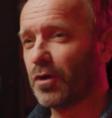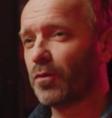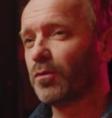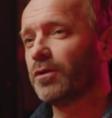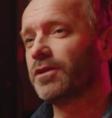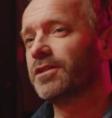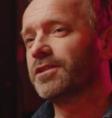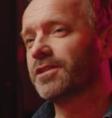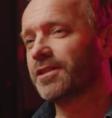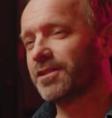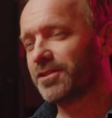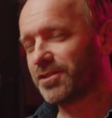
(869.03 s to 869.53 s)
so
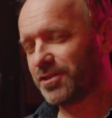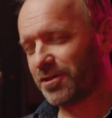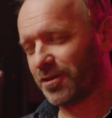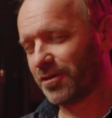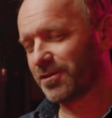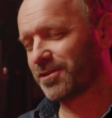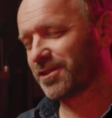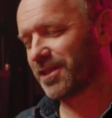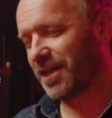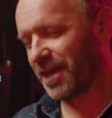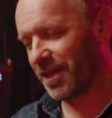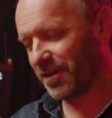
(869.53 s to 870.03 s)
we did
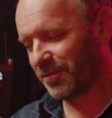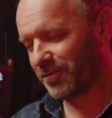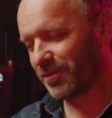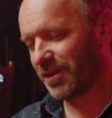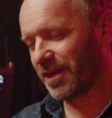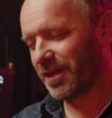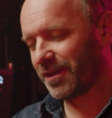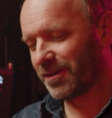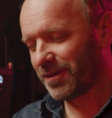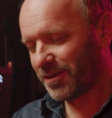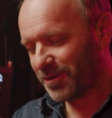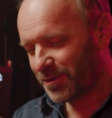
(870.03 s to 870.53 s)
start to kind of
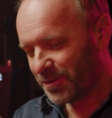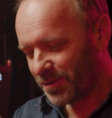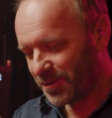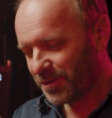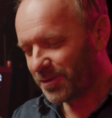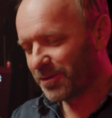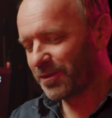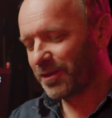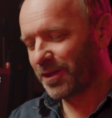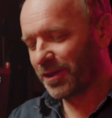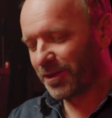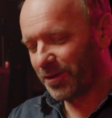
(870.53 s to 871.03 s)
like
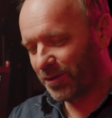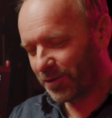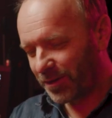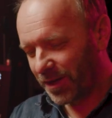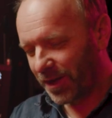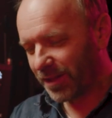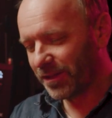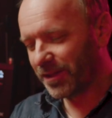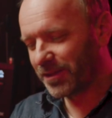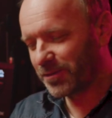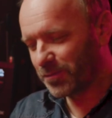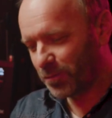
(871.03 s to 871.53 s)

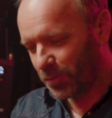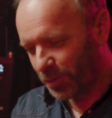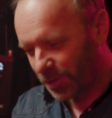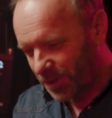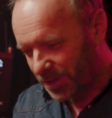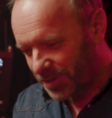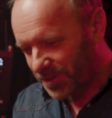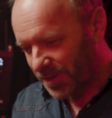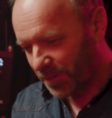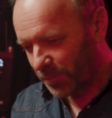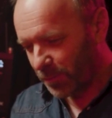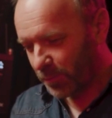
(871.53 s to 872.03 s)
okay, let's
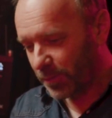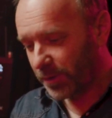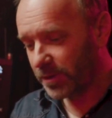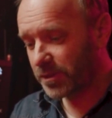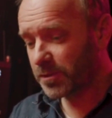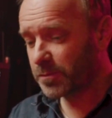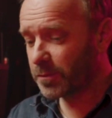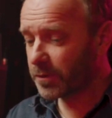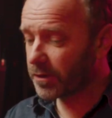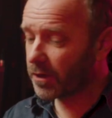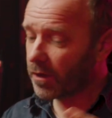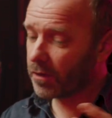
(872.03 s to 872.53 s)
work on separate
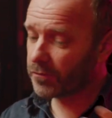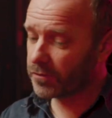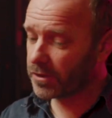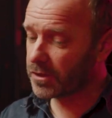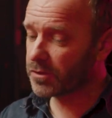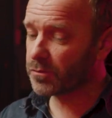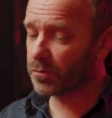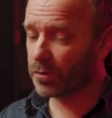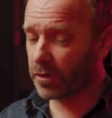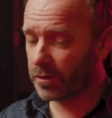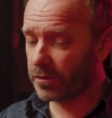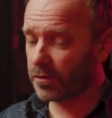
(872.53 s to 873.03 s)
pages. But
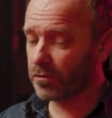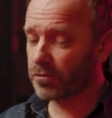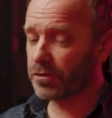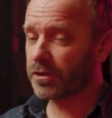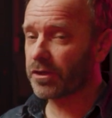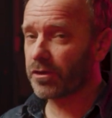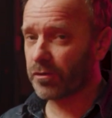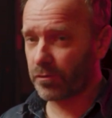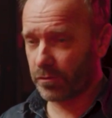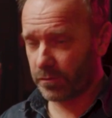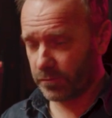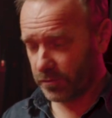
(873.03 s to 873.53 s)
these were all
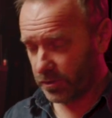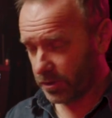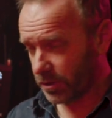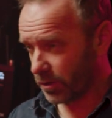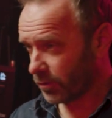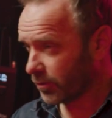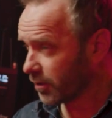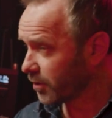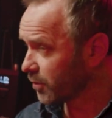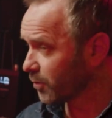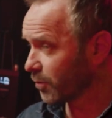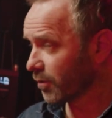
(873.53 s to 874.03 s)
learning curves.
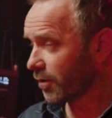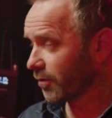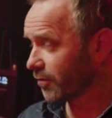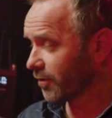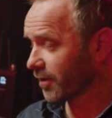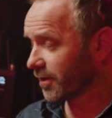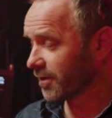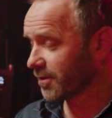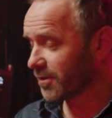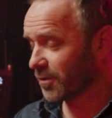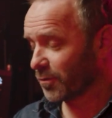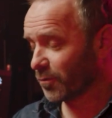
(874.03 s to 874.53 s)
These were all
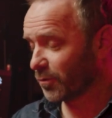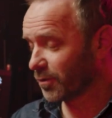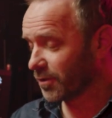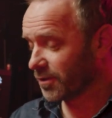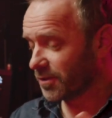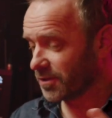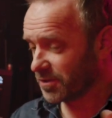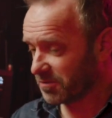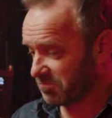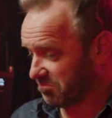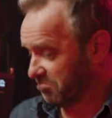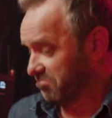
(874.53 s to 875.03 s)
things that
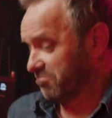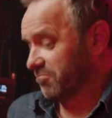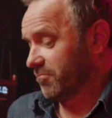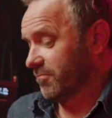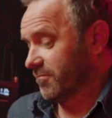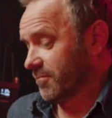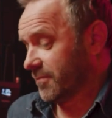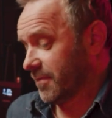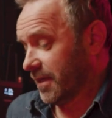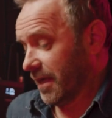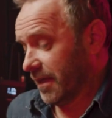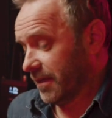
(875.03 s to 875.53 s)
we just,
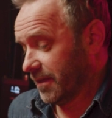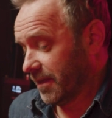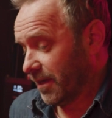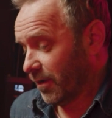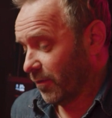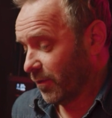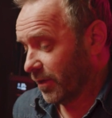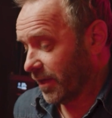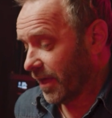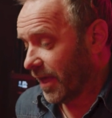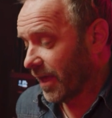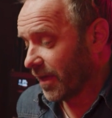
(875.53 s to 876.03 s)

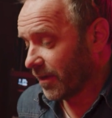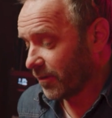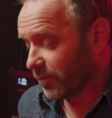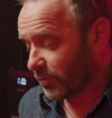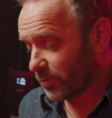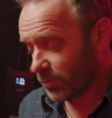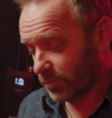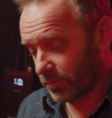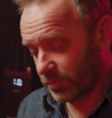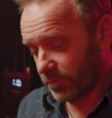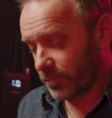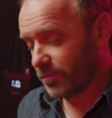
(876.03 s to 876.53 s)
again,
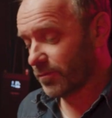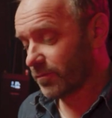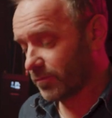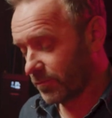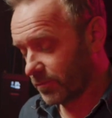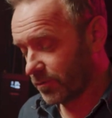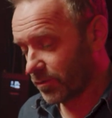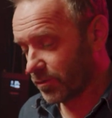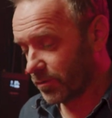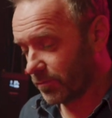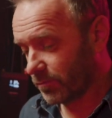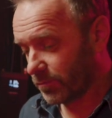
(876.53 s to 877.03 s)

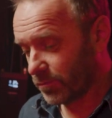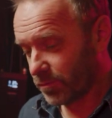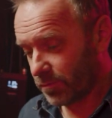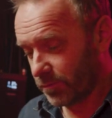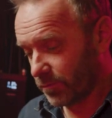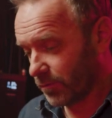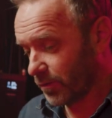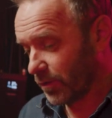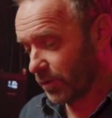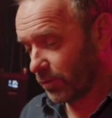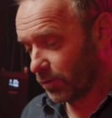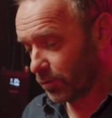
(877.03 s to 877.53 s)

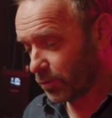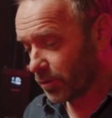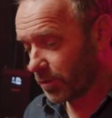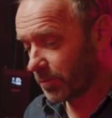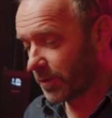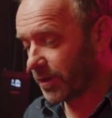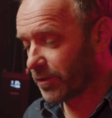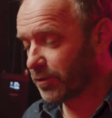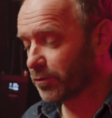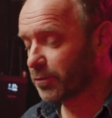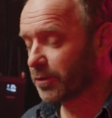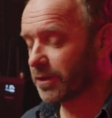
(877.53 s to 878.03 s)

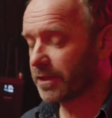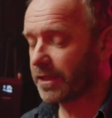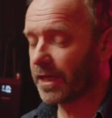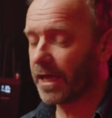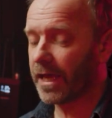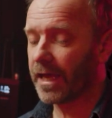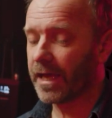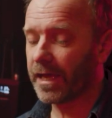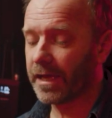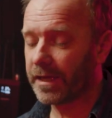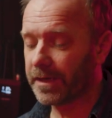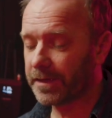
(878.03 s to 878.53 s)
learning by doing.
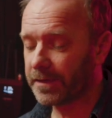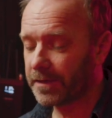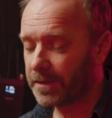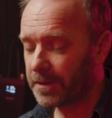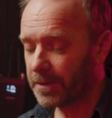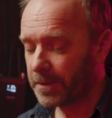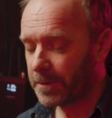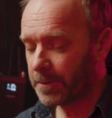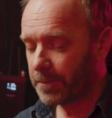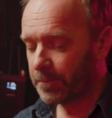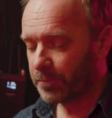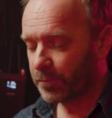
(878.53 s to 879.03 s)
And
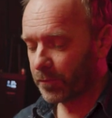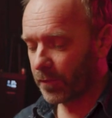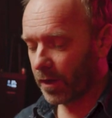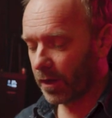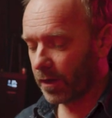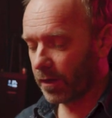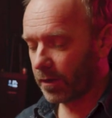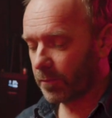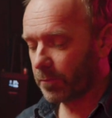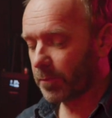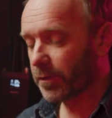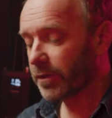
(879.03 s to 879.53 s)

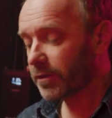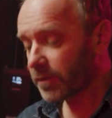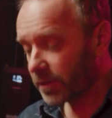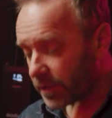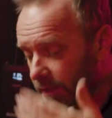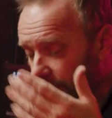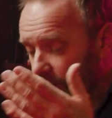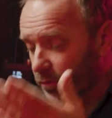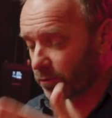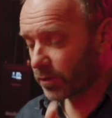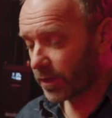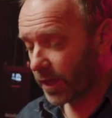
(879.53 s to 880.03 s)
but
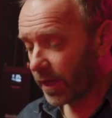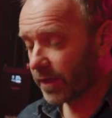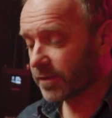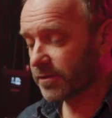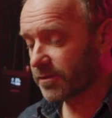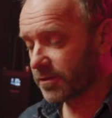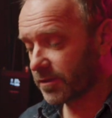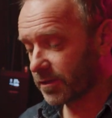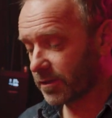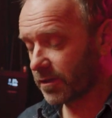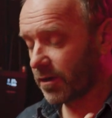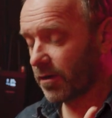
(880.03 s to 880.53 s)

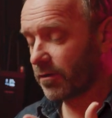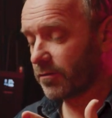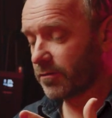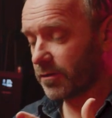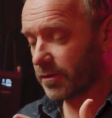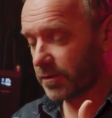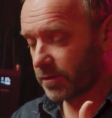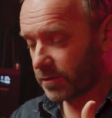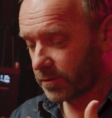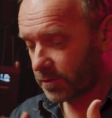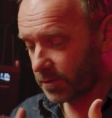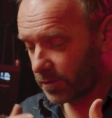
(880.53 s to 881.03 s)
yes,
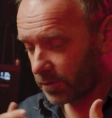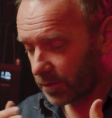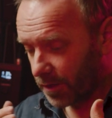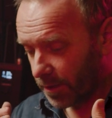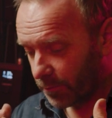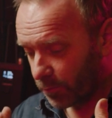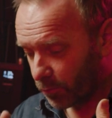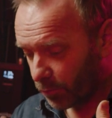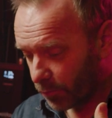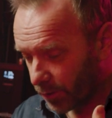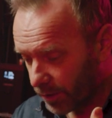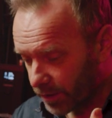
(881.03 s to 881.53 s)
the
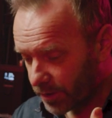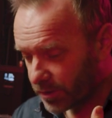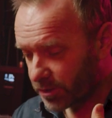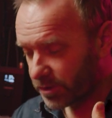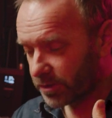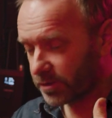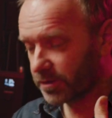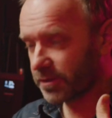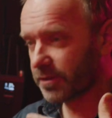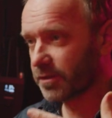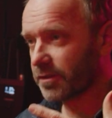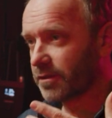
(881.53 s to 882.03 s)

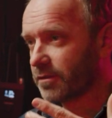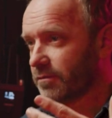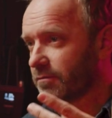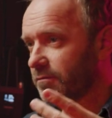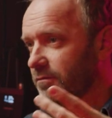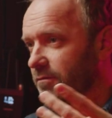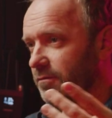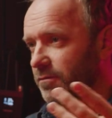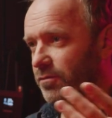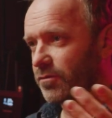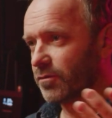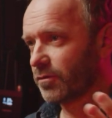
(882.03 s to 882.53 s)
collaboration did
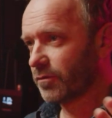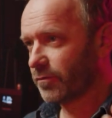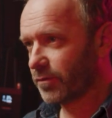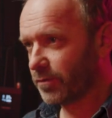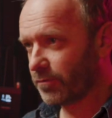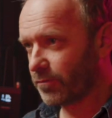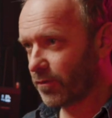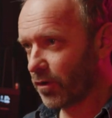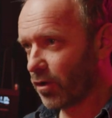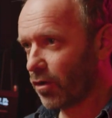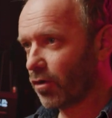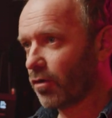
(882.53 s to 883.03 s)
sort of
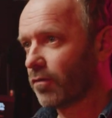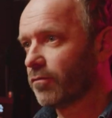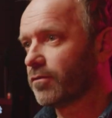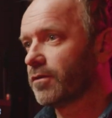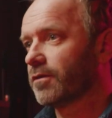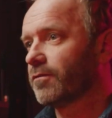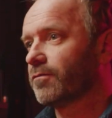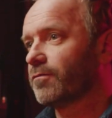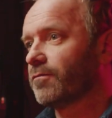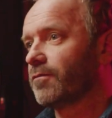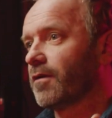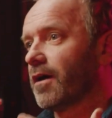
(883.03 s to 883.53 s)
evolve
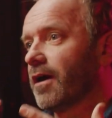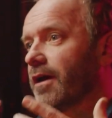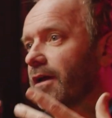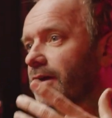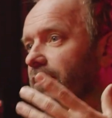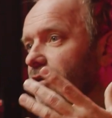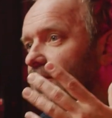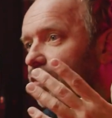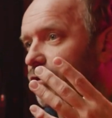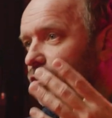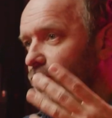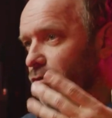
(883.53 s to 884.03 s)
and
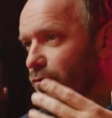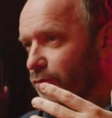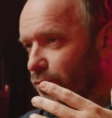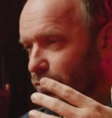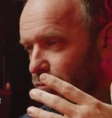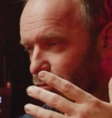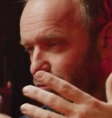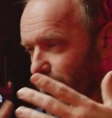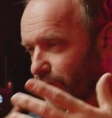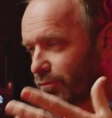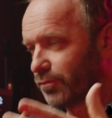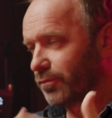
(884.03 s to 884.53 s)
find a
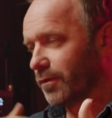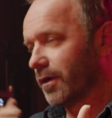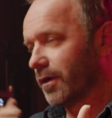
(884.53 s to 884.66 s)
new.